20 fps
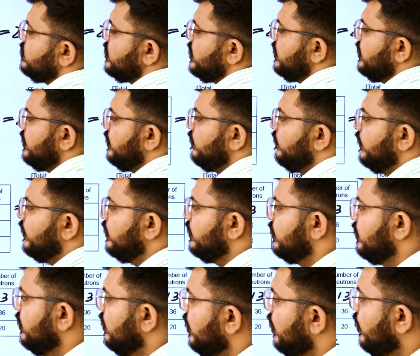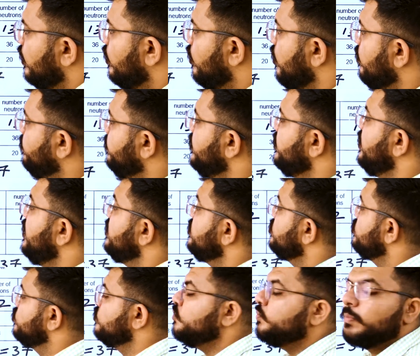are equal. Copper has
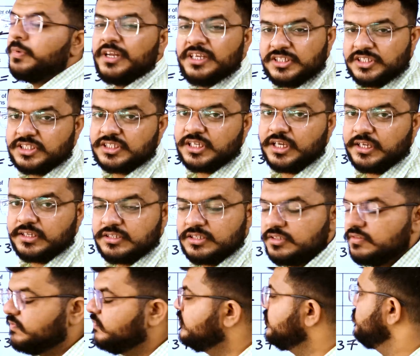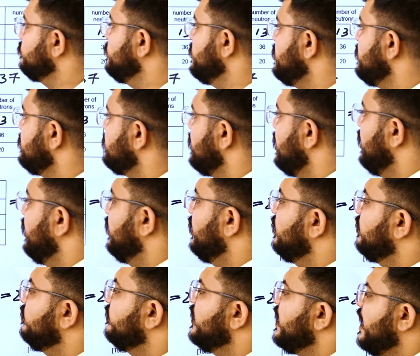2 plus charge, which means it
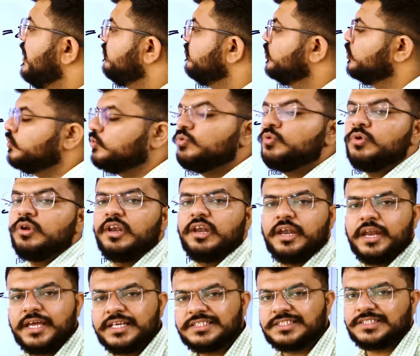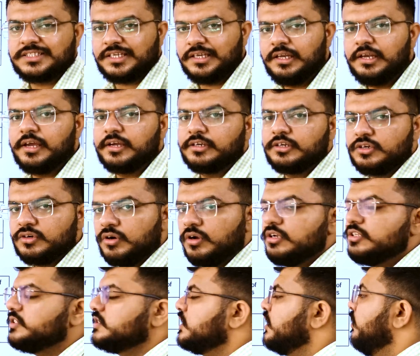will have 2 less
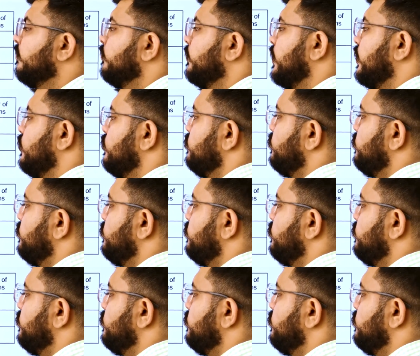electrons compared to